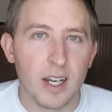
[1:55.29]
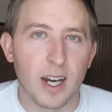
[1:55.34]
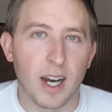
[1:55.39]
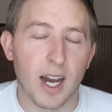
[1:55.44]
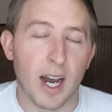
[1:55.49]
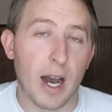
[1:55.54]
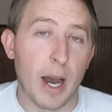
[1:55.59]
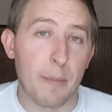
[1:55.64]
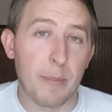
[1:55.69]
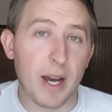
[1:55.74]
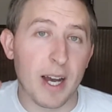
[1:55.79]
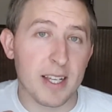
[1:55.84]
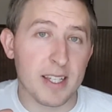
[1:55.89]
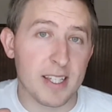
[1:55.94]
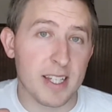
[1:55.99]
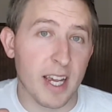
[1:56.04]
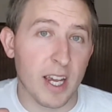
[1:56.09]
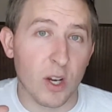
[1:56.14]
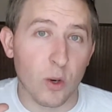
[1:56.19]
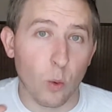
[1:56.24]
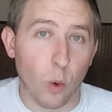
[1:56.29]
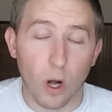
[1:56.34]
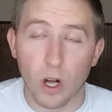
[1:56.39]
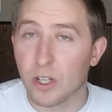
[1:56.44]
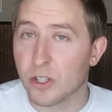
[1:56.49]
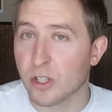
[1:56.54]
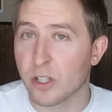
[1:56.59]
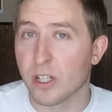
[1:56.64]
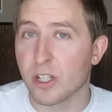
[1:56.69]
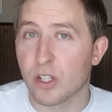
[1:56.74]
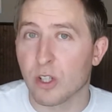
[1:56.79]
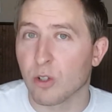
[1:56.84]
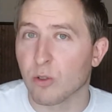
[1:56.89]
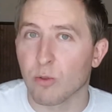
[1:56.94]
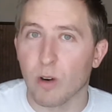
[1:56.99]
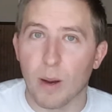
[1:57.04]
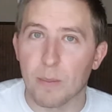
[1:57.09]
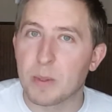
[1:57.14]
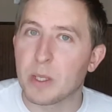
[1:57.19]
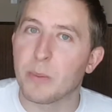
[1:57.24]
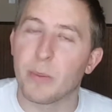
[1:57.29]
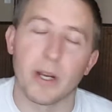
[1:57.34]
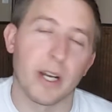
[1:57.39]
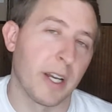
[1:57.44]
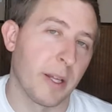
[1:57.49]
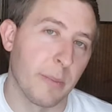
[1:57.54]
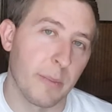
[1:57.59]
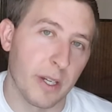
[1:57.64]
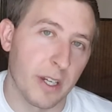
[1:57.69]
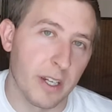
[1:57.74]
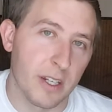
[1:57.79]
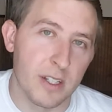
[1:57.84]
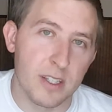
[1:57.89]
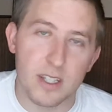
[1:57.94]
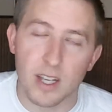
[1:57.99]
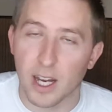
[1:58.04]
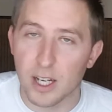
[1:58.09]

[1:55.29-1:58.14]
Uh, I'm not saying Wall Street is corrupted by any means.